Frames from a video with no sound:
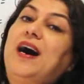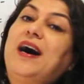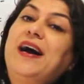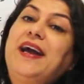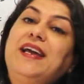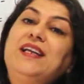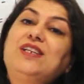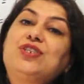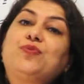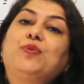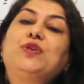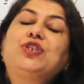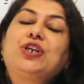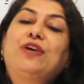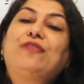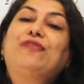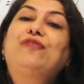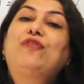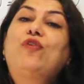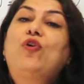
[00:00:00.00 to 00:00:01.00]
ions which
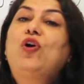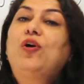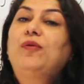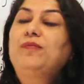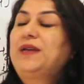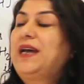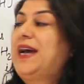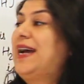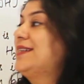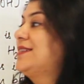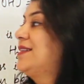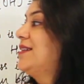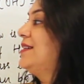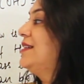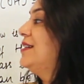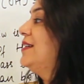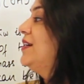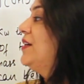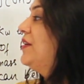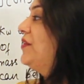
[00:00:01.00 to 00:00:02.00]
are formed as
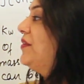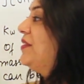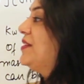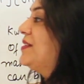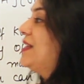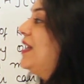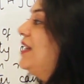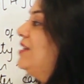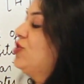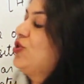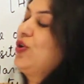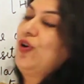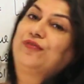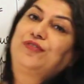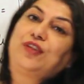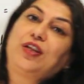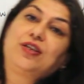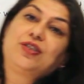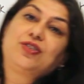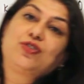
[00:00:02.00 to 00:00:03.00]
a result
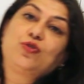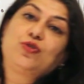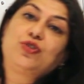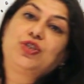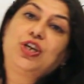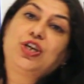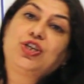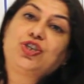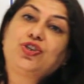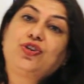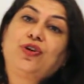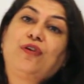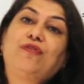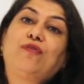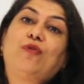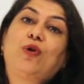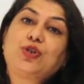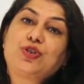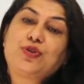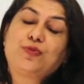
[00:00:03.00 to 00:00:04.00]
of the dissociation
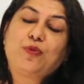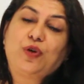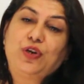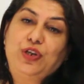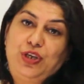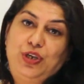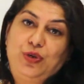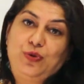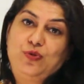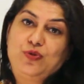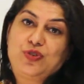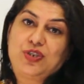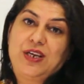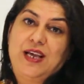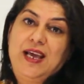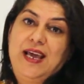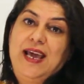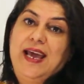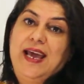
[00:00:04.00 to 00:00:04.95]
of water molecules.